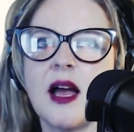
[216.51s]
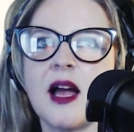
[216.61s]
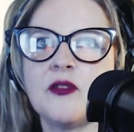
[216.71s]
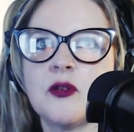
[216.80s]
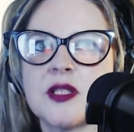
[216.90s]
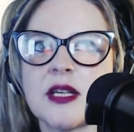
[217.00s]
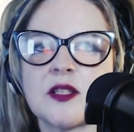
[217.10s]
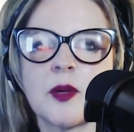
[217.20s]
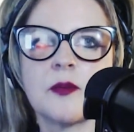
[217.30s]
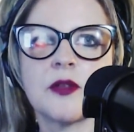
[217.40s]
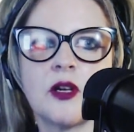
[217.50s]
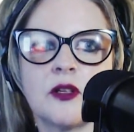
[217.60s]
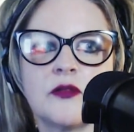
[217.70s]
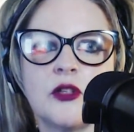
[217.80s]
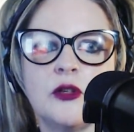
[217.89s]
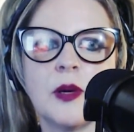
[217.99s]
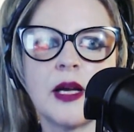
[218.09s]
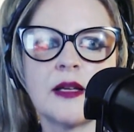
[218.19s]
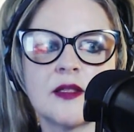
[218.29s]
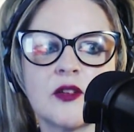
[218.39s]
I've noticed that as well with a lot of new
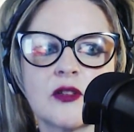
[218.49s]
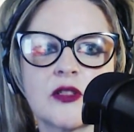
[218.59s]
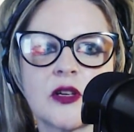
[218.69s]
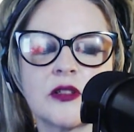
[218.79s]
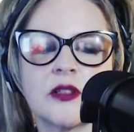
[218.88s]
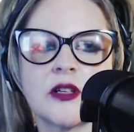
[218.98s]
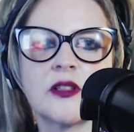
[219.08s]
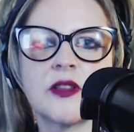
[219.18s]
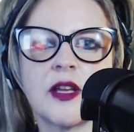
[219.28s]
bands who are starting out.